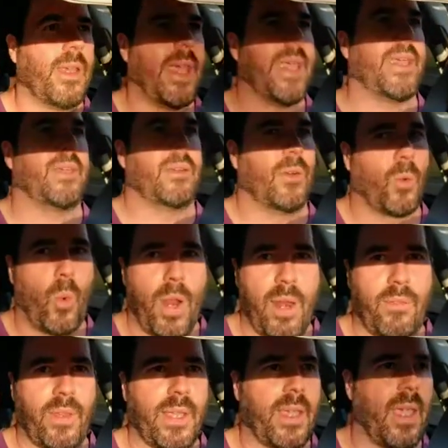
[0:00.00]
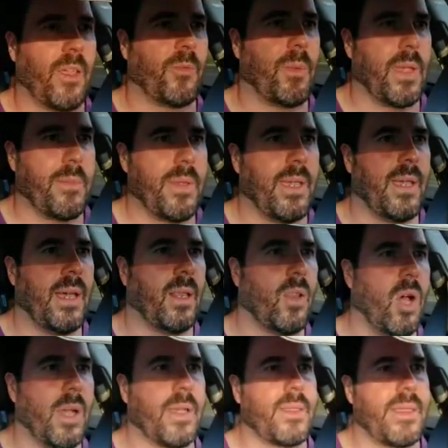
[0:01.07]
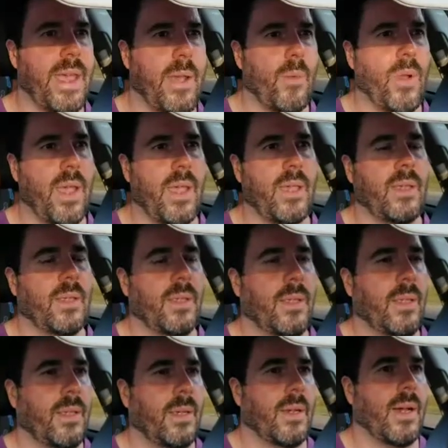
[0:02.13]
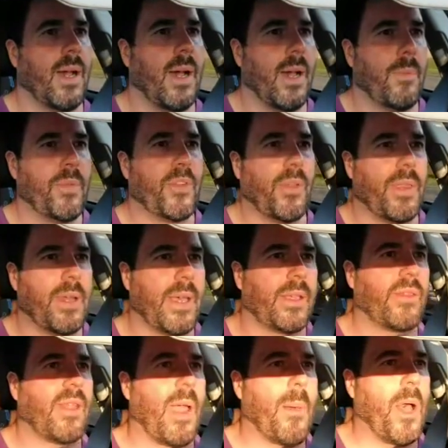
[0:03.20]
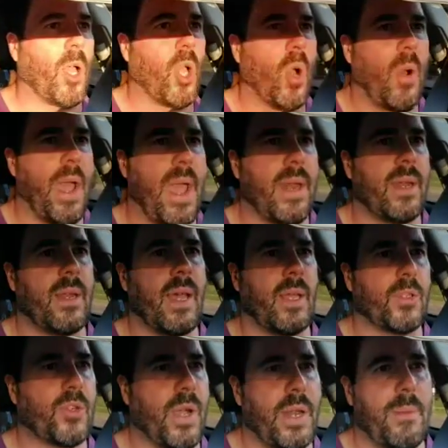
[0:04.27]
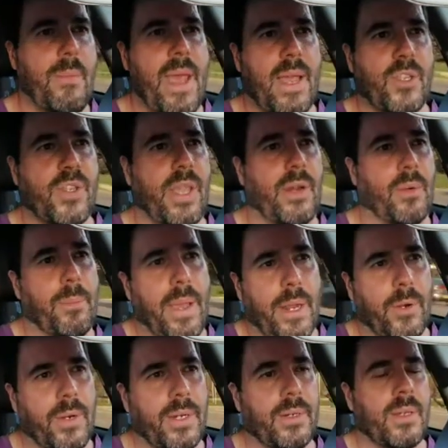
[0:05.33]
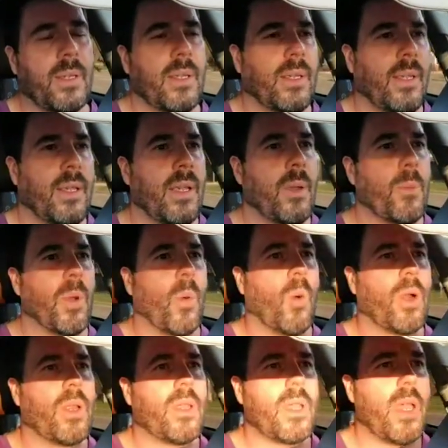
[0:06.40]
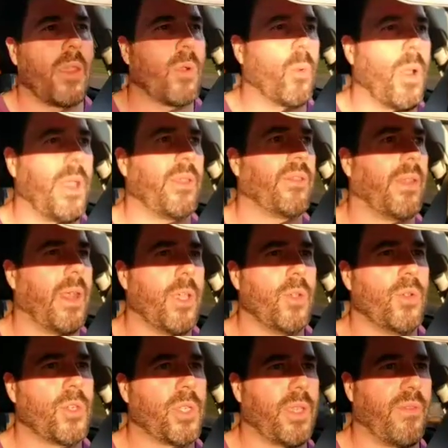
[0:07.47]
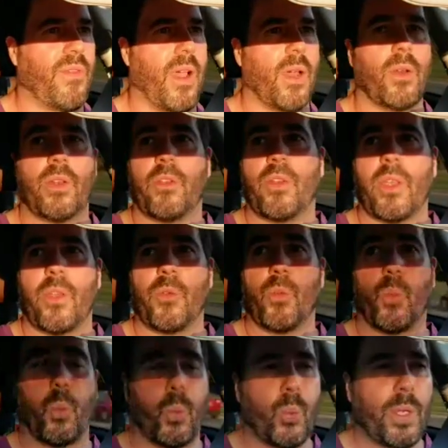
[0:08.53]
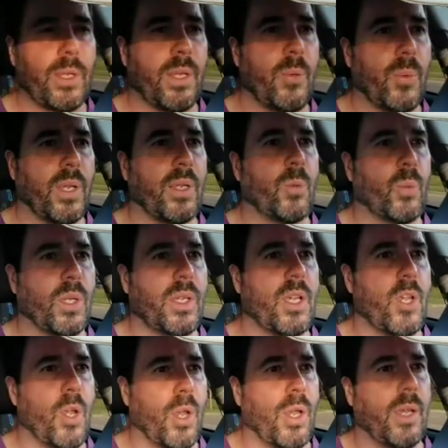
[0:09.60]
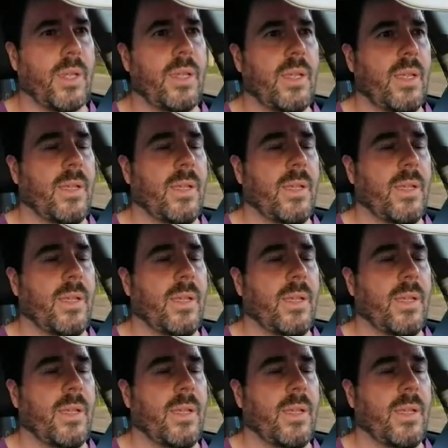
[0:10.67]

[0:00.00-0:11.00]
8, or whatever the case may be. I'll log it that way. So the next time I'll go at it, I'll try to match that or better it. But one of the other ways that I usually found is really, really, really good